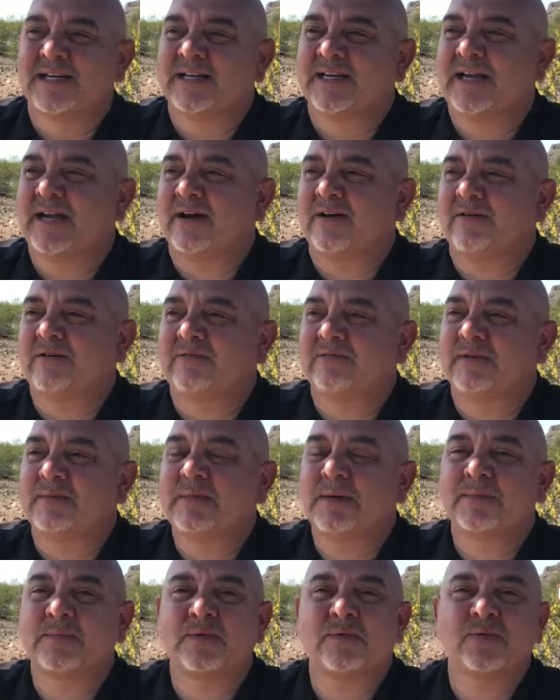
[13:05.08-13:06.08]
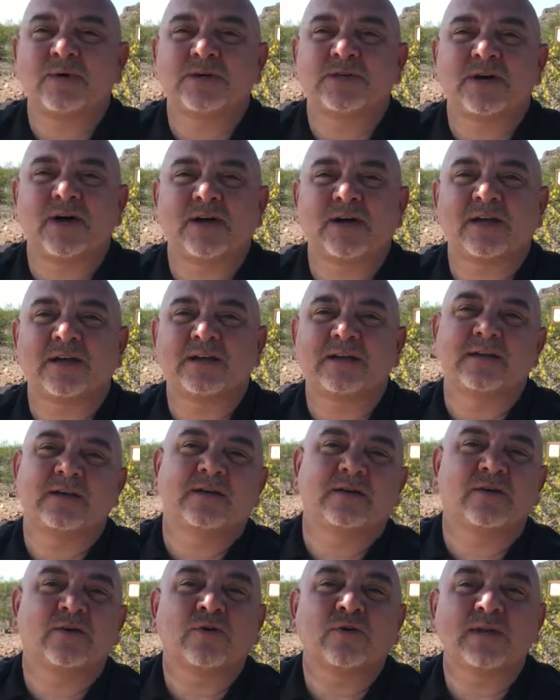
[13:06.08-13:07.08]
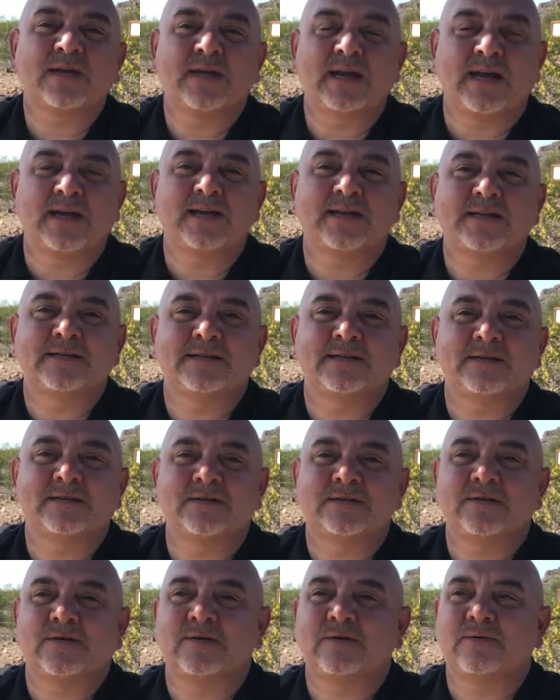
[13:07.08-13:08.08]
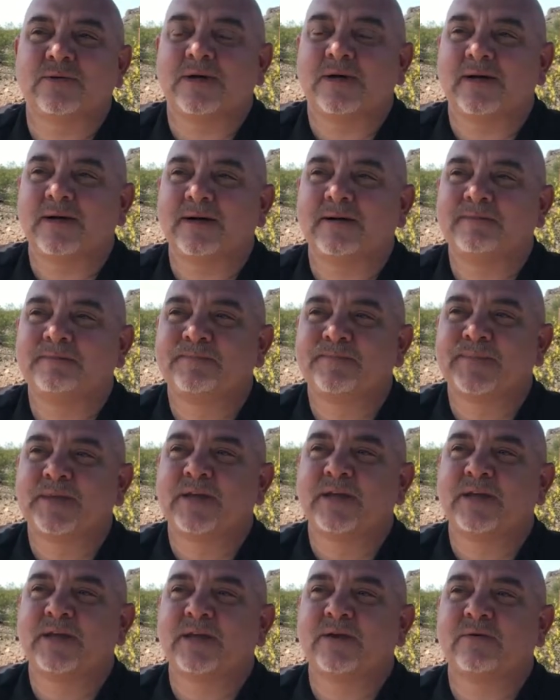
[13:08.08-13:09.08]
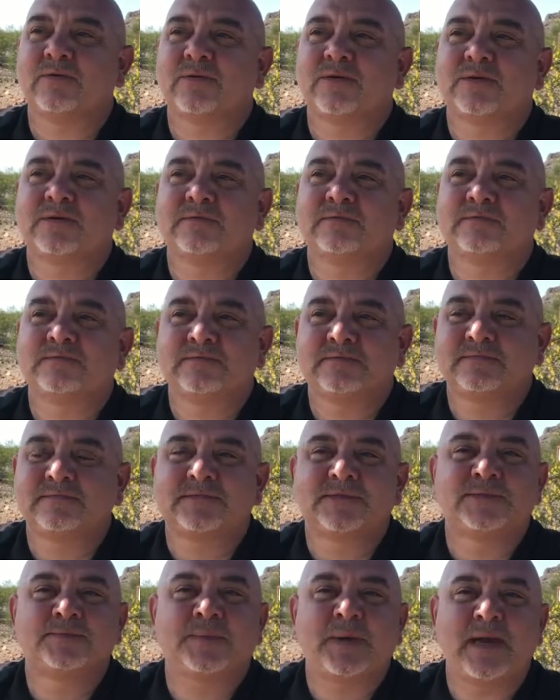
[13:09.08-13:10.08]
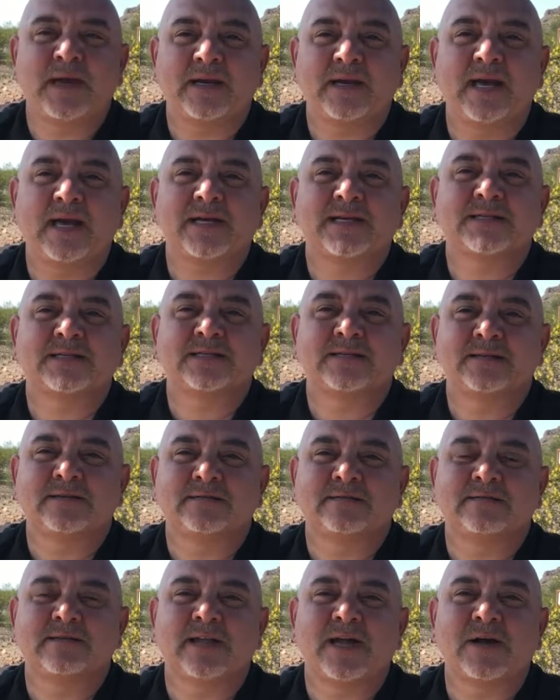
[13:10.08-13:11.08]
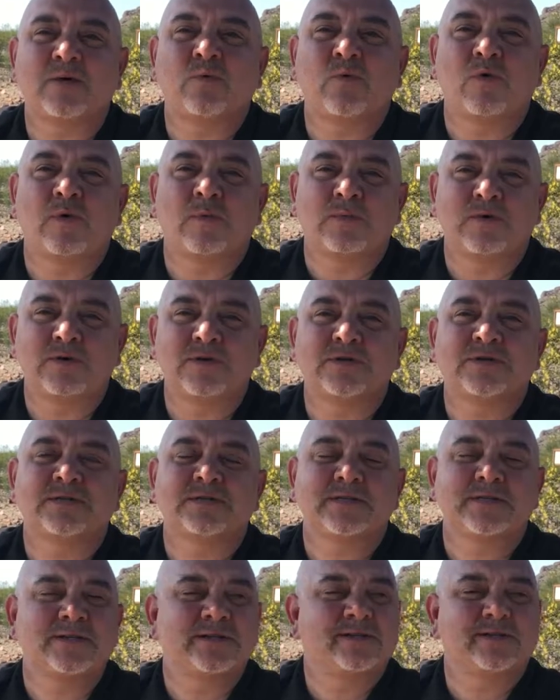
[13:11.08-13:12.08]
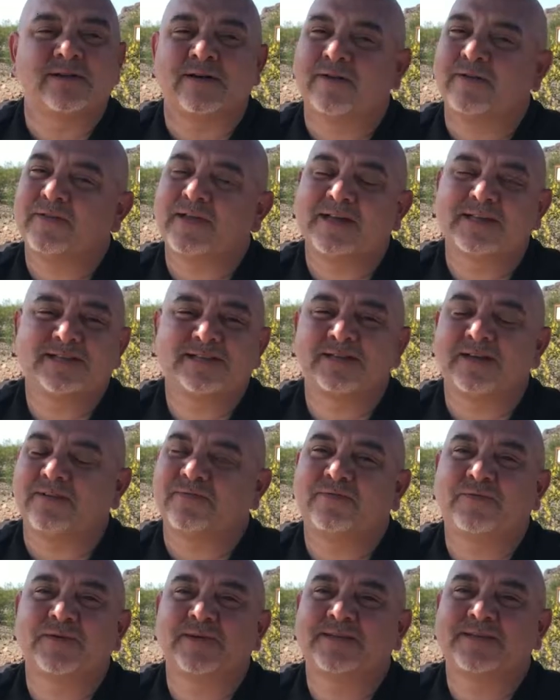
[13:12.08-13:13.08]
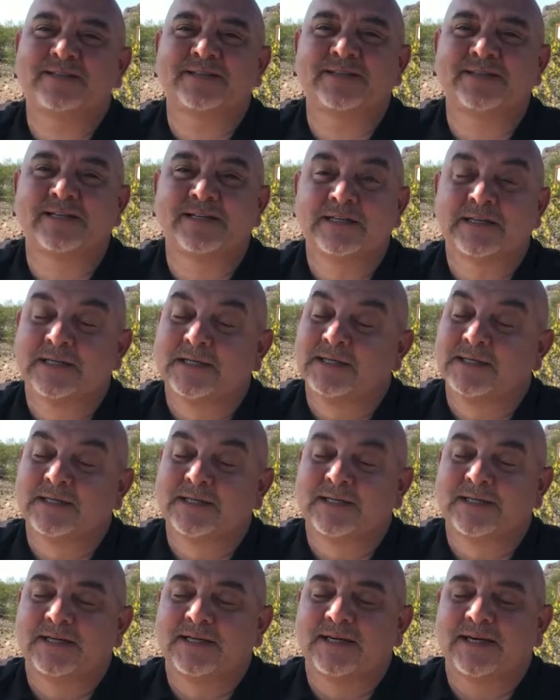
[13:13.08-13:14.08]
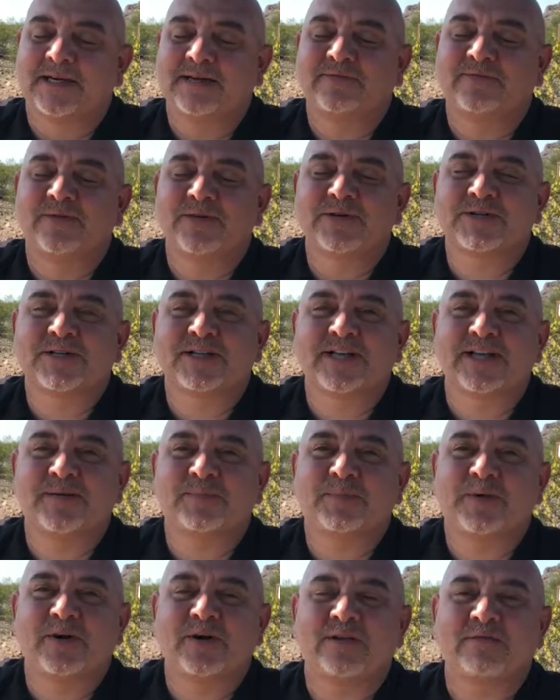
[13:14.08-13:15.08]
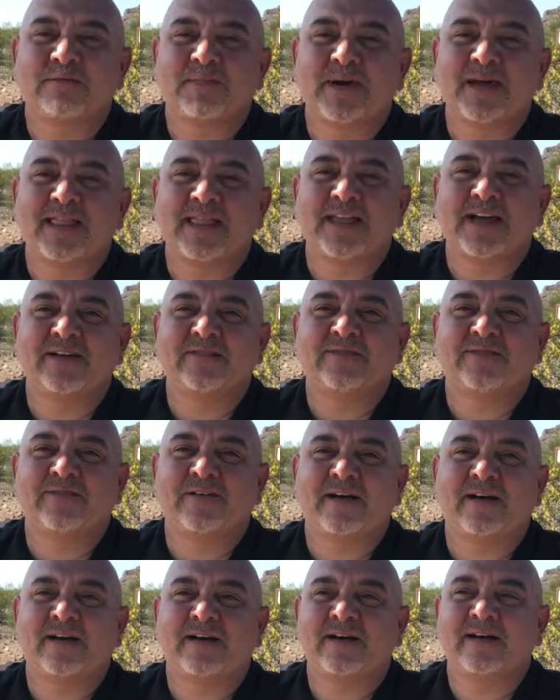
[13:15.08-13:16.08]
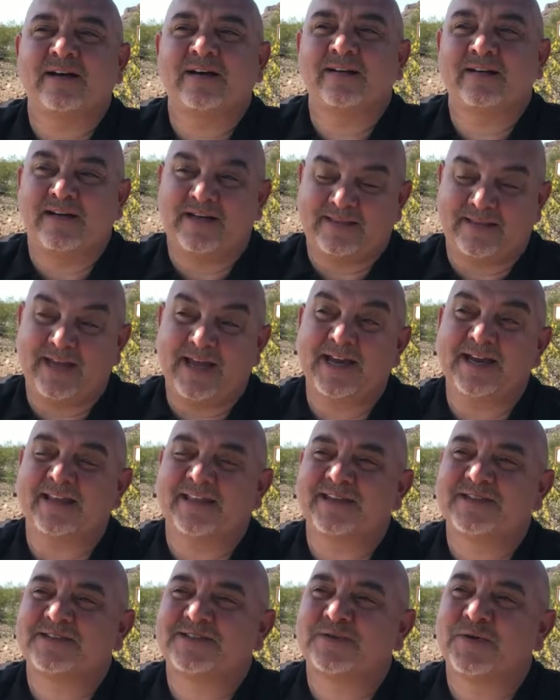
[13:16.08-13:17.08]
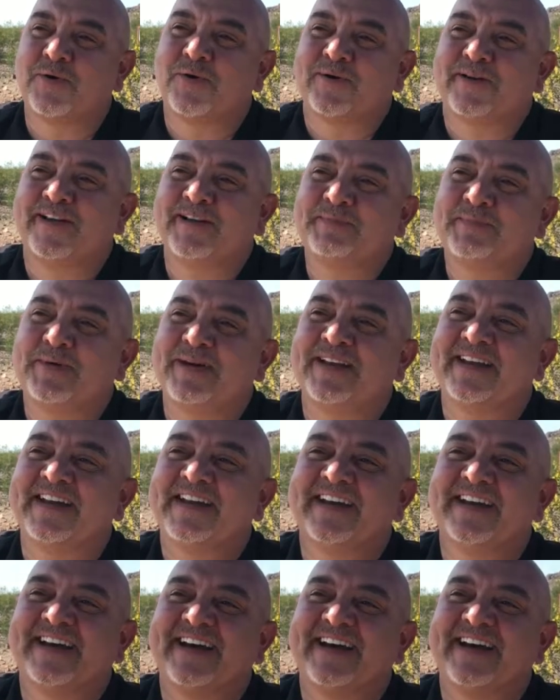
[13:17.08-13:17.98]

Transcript: Now, remember, we're talking the early 90s, so, spandex and leg warmers and all that stuff was unfortunately a part of my life at the end of this story, but